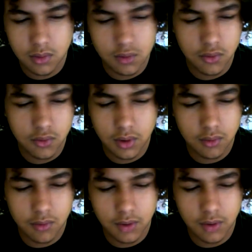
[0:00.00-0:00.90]

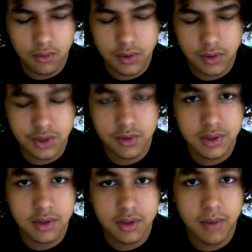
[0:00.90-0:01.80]
doing whatever it was she
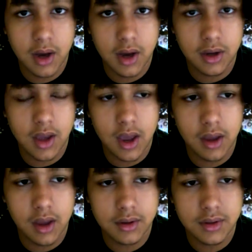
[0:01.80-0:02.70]
was to the body.
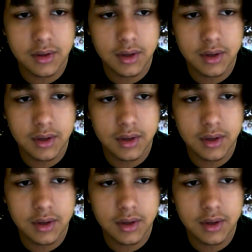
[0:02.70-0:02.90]
And